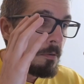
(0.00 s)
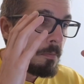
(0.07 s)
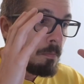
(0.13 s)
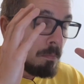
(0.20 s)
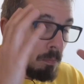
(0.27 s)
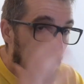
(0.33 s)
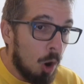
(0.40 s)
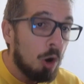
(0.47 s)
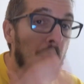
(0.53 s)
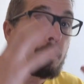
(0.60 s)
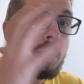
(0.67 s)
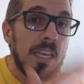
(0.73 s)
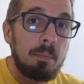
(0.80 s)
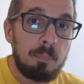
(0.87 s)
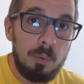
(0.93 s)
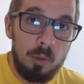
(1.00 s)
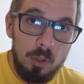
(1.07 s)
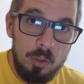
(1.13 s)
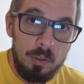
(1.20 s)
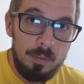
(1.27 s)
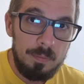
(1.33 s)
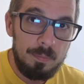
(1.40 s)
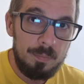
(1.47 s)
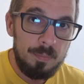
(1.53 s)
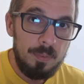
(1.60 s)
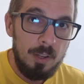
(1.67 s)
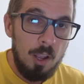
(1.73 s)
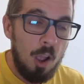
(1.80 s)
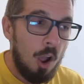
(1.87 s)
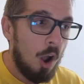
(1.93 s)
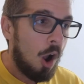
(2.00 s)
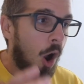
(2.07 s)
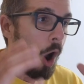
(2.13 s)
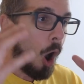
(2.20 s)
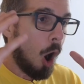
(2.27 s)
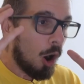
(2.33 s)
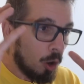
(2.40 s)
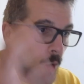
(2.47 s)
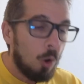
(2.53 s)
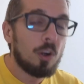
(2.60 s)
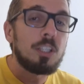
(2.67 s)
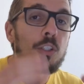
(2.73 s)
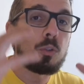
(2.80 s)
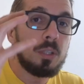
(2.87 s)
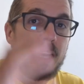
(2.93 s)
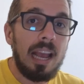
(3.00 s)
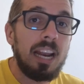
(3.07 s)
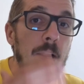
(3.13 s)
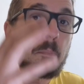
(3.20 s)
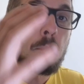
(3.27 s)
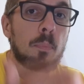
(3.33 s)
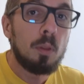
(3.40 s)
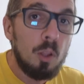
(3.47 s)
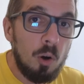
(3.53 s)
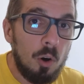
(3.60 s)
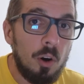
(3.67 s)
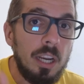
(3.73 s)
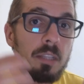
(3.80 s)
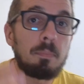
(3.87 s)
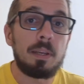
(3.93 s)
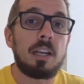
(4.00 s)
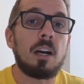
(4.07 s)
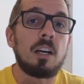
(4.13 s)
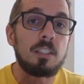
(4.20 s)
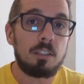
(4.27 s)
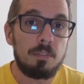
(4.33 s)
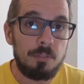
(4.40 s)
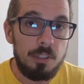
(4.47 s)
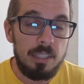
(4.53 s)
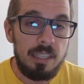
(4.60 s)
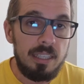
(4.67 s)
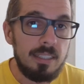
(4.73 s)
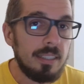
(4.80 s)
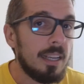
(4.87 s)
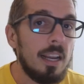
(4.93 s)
more people are going to get employed because of these,